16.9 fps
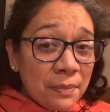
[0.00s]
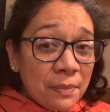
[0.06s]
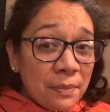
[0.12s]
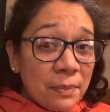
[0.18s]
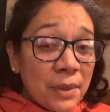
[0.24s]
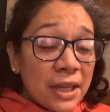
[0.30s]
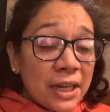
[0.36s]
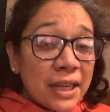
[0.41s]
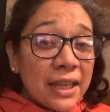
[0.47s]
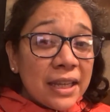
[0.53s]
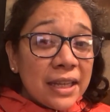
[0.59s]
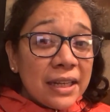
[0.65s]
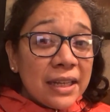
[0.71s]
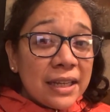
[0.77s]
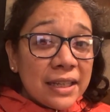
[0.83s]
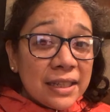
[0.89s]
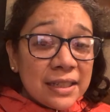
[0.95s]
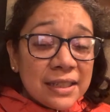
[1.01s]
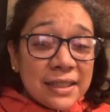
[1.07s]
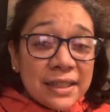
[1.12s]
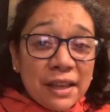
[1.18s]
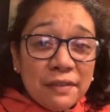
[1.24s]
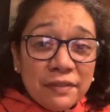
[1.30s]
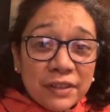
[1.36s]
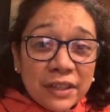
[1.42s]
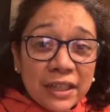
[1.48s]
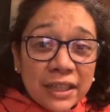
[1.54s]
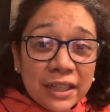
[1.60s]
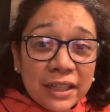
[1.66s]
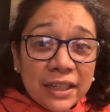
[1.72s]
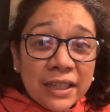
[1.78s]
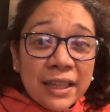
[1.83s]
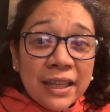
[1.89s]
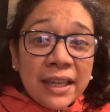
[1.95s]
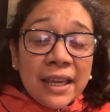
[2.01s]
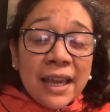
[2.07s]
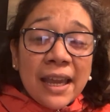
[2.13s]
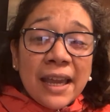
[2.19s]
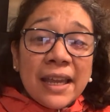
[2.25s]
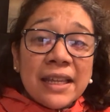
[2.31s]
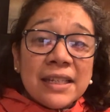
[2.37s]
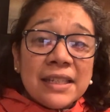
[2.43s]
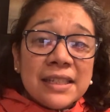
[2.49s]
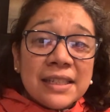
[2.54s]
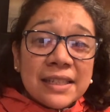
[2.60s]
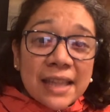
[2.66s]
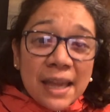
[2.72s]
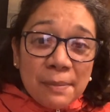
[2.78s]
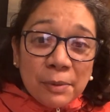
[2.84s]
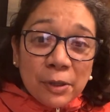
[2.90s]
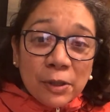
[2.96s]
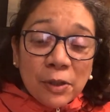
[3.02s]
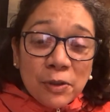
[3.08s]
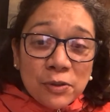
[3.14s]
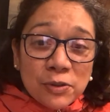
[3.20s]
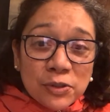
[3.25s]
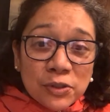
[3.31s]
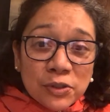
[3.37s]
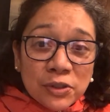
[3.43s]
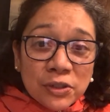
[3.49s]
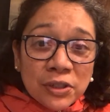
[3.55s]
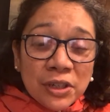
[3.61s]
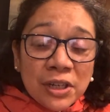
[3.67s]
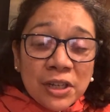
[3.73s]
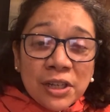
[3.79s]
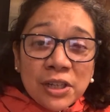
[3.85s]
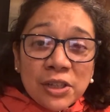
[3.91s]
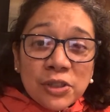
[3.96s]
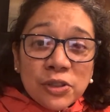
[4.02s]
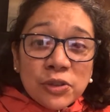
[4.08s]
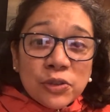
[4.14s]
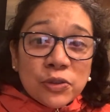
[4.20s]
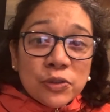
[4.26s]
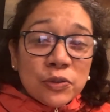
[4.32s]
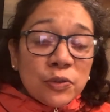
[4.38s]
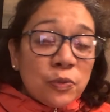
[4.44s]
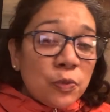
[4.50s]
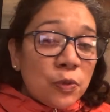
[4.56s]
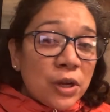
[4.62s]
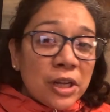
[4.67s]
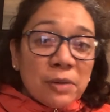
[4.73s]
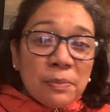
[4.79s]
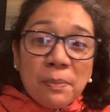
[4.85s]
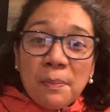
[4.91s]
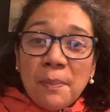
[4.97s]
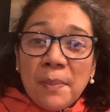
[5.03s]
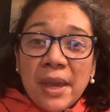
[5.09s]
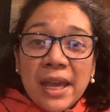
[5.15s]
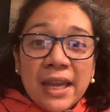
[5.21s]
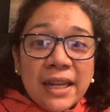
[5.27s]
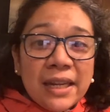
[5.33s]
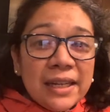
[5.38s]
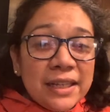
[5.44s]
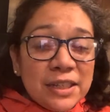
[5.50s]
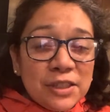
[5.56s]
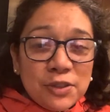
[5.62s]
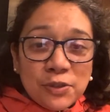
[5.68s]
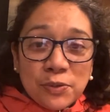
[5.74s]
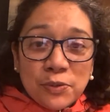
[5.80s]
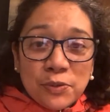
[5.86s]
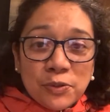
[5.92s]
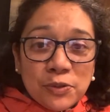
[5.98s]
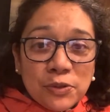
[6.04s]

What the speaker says: but it is definitely a step closer to what many schools